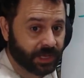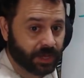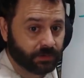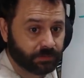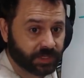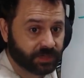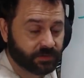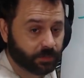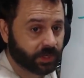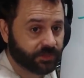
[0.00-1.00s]
down because
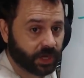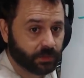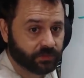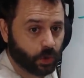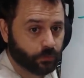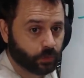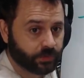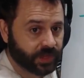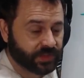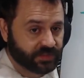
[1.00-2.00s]
everybody thought it was over
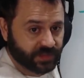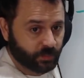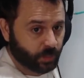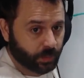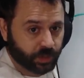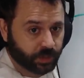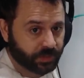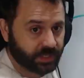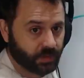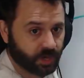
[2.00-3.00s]
and that they said we were going to
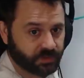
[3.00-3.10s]
be uh,